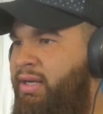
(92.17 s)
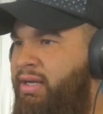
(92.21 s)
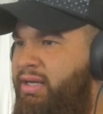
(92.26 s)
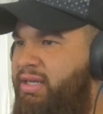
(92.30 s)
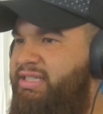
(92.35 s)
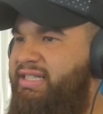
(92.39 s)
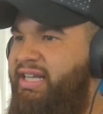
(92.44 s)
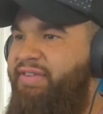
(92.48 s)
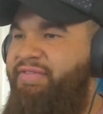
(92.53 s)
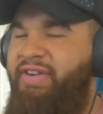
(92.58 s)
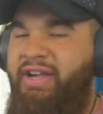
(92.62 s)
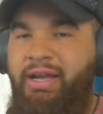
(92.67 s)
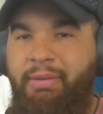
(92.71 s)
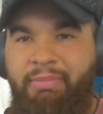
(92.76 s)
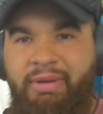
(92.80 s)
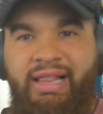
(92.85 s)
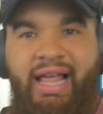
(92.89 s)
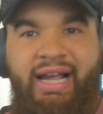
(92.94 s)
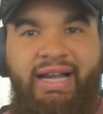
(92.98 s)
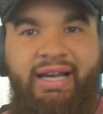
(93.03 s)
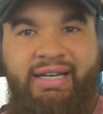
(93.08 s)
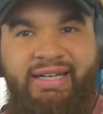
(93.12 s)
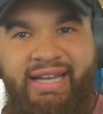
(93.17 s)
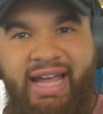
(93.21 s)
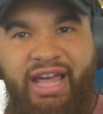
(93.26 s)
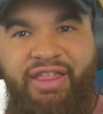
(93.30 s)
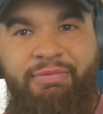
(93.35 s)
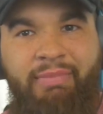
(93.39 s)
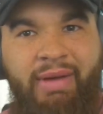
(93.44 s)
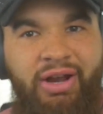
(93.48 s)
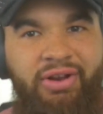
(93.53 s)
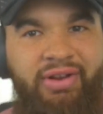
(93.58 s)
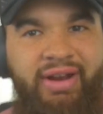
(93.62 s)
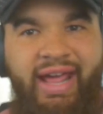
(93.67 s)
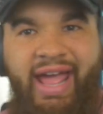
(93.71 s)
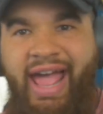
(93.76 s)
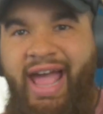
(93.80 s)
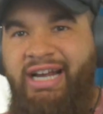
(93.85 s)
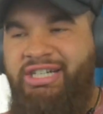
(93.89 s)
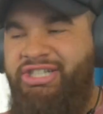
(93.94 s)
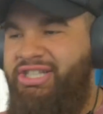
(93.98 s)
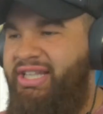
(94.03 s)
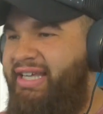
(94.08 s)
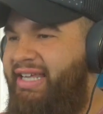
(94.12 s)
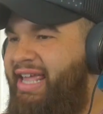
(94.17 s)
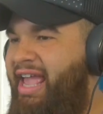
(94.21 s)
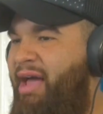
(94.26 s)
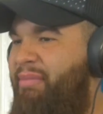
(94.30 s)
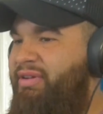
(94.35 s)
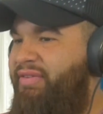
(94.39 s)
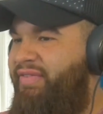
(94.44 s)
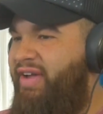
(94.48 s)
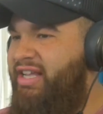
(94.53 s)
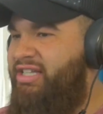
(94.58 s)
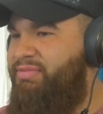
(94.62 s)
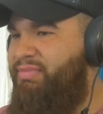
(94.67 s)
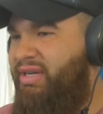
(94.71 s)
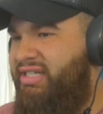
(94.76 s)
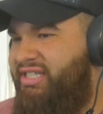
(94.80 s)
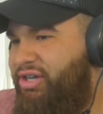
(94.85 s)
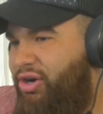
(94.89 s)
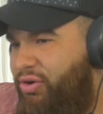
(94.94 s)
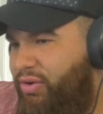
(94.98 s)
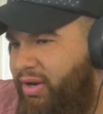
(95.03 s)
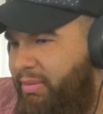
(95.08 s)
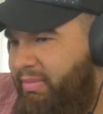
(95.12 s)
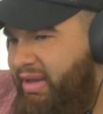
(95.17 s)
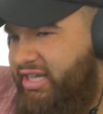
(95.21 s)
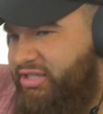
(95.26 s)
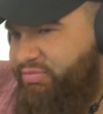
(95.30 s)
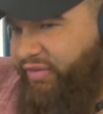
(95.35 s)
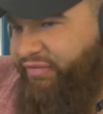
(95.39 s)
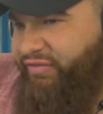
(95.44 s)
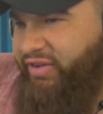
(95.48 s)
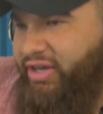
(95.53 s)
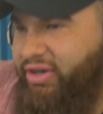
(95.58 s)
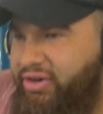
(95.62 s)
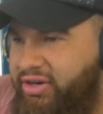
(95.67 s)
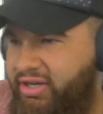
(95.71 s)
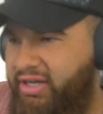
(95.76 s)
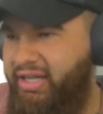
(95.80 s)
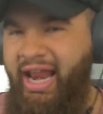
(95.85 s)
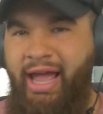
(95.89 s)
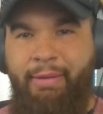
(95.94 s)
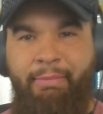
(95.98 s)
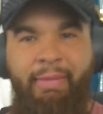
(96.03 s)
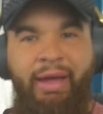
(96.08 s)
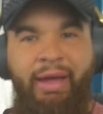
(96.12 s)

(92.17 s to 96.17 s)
See if it could be like a death metal that actually captivates my soul and makes me feel good like